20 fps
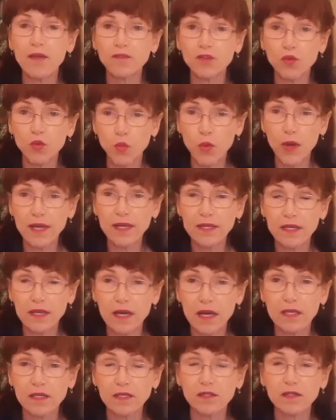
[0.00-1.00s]
for one
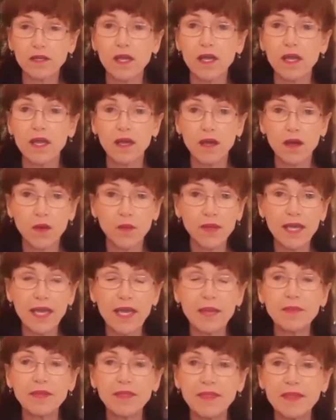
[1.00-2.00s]
color. Okay,
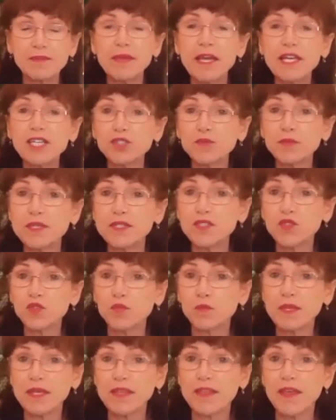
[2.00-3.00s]
but the measurements will
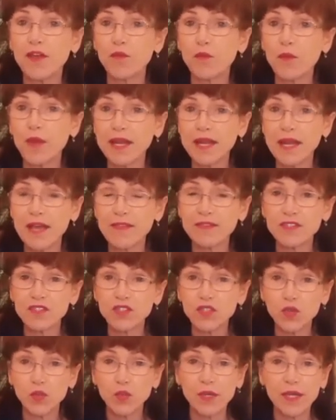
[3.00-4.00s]
be there right on the
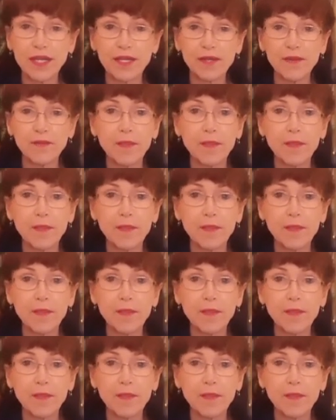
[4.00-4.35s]
screen.